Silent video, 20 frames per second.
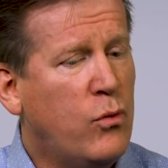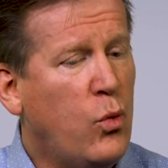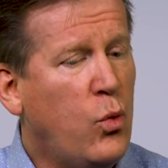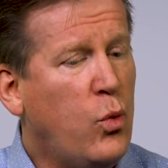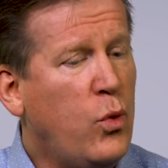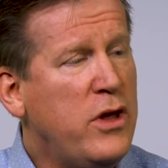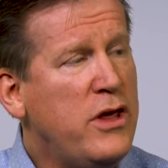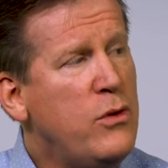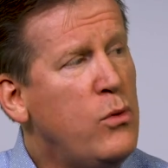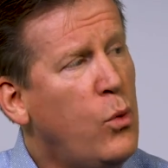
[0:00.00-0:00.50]

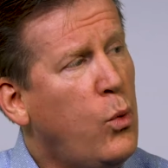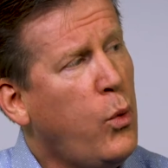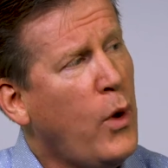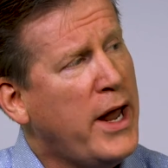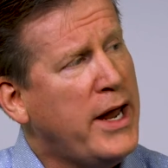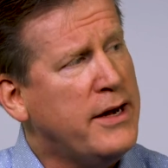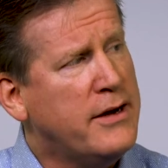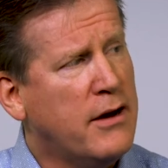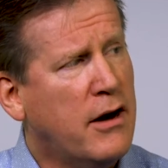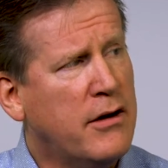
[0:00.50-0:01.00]
we
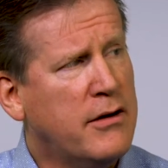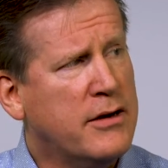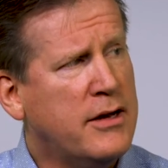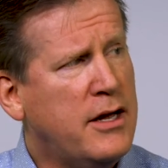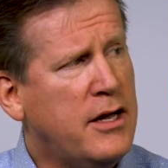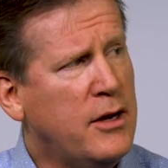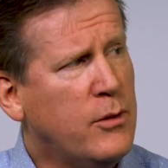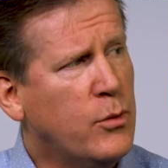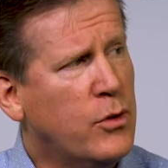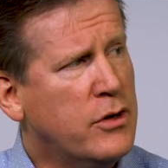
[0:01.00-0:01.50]
weight our
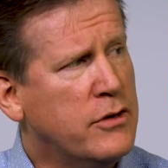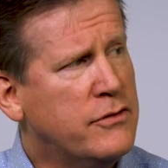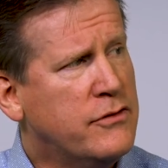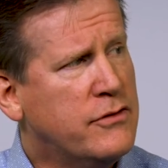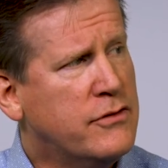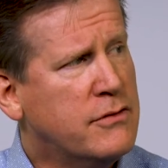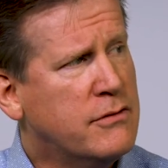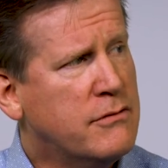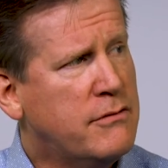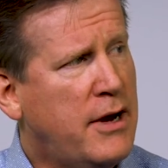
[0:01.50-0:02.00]

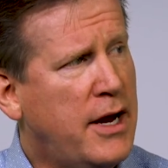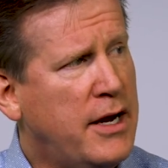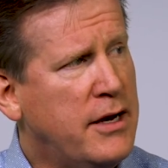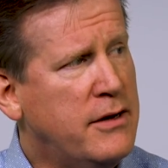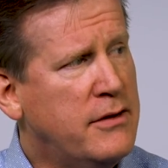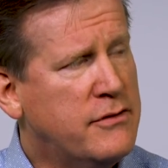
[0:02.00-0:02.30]
keywords, right?